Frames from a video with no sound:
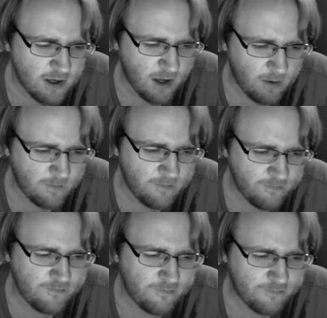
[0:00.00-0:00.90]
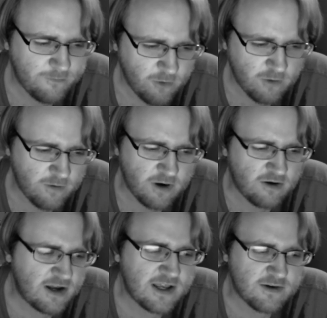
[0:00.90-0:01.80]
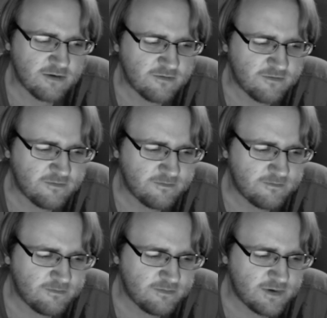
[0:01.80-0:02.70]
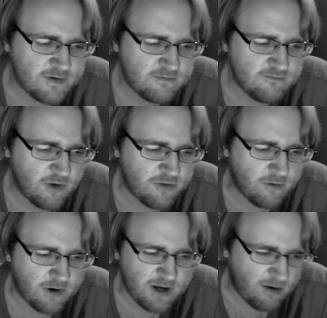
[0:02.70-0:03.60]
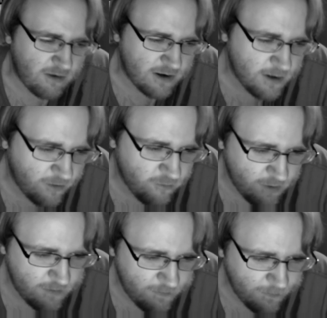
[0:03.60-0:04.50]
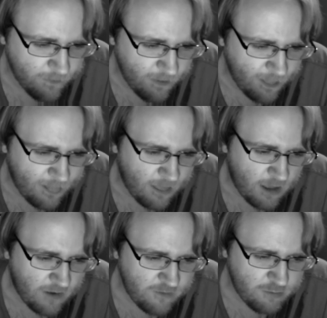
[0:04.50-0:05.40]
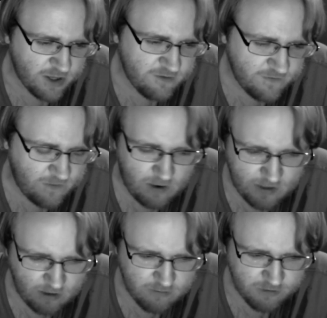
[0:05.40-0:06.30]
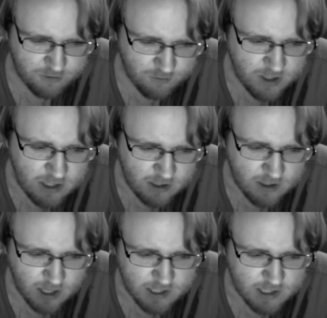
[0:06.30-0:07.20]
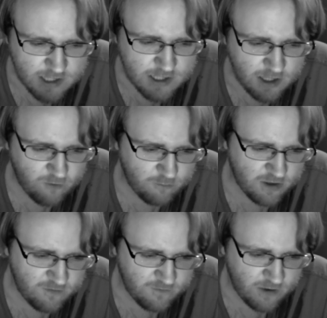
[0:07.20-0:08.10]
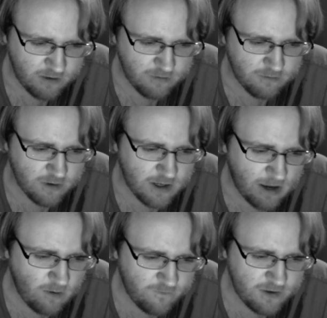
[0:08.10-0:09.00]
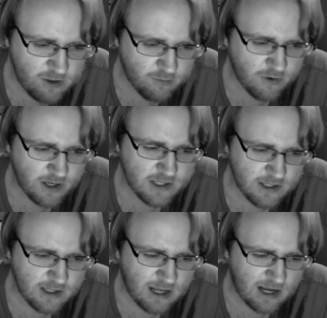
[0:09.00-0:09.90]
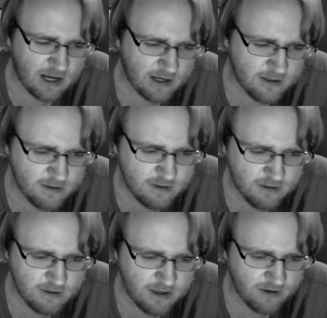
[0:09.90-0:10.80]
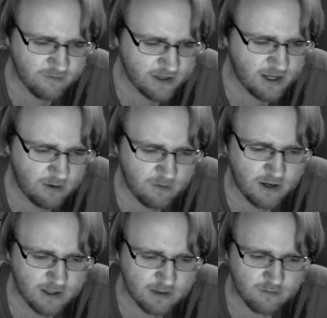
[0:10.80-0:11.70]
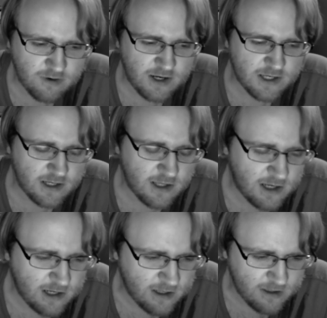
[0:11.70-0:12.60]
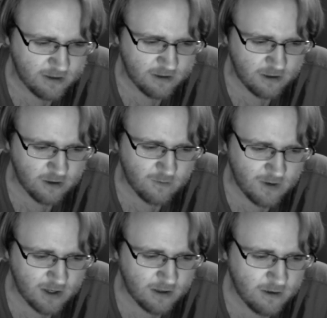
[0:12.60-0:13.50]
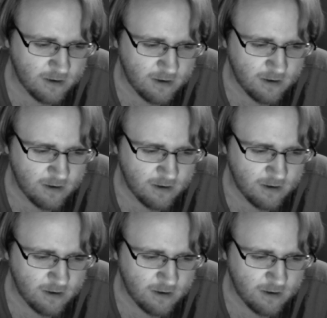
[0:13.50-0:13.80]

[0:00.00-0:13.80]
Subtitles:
Or, you know, any sort of authoritarian government. Have you played Fallout 3? Yes, I've played Fallout 3. How often do you praise Allah? Every 10 minutes I'm praising Allah. You know me.